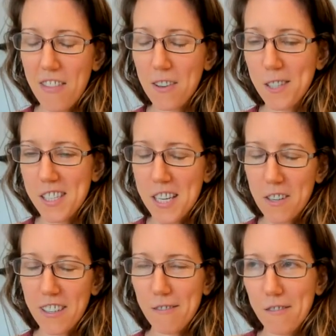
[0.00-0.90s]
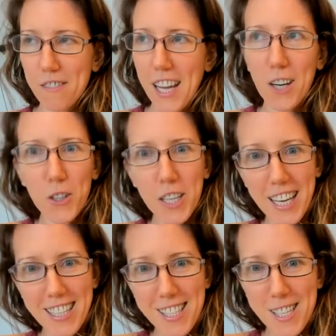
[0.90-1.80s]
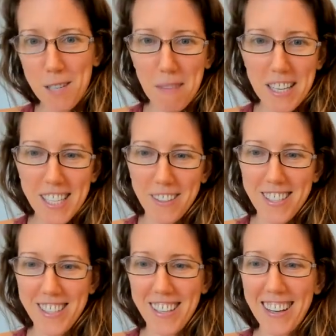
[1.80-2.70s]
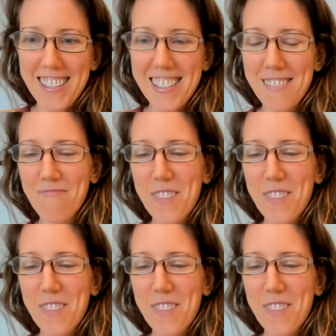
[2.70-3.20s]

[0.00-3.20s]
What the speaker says: There's a secret ingredient to my secret sauce.